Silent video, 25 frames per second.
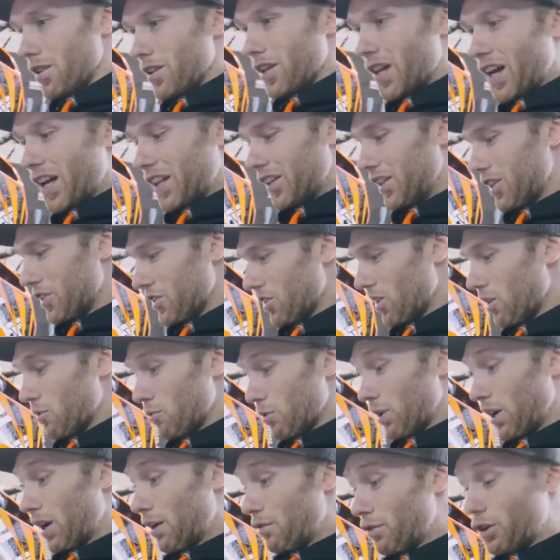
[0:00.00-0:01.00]
Yeah, this time
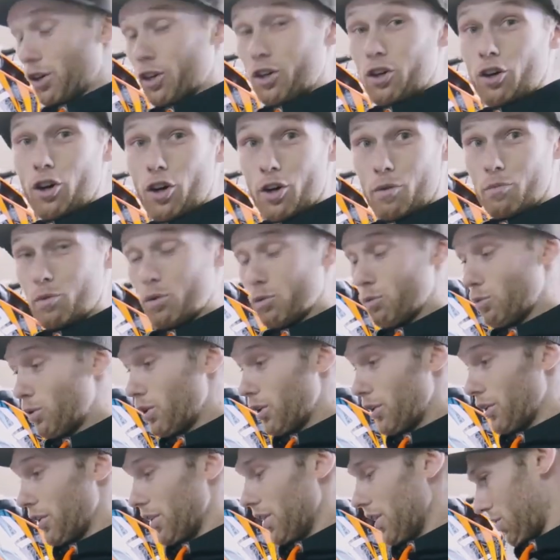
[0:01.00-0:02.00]
we have a carbon
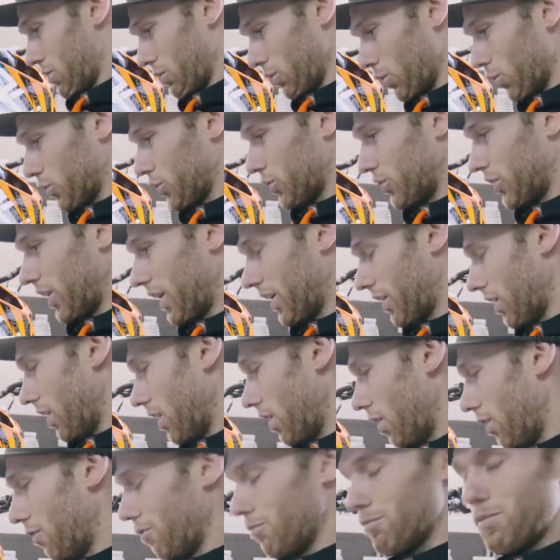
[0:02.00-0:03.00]
one. It looks sick. I
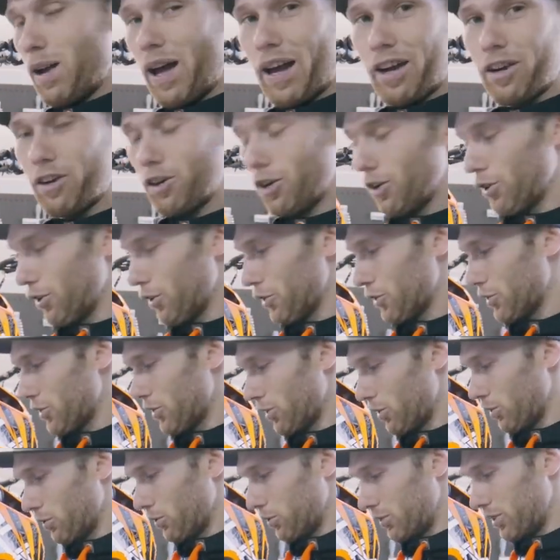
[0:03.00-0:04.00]
love black colors,
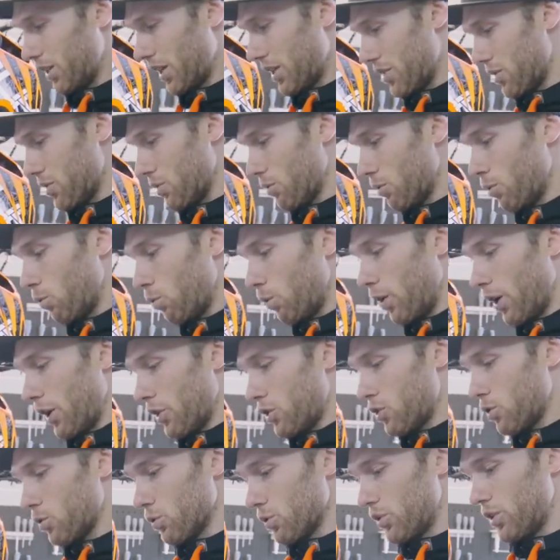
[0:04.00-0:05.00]
so that's why I
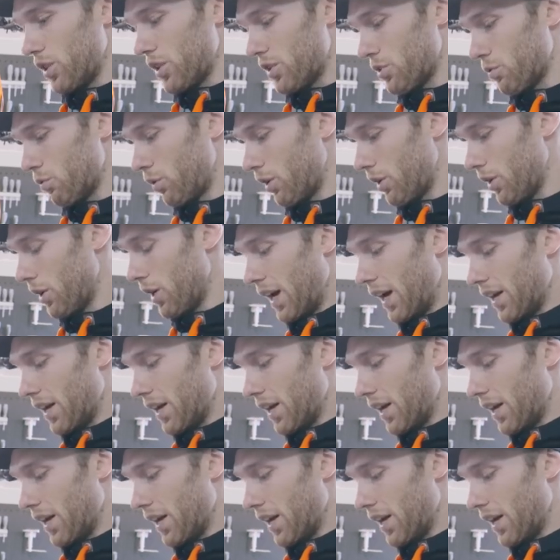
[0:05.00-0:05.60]
choose this one.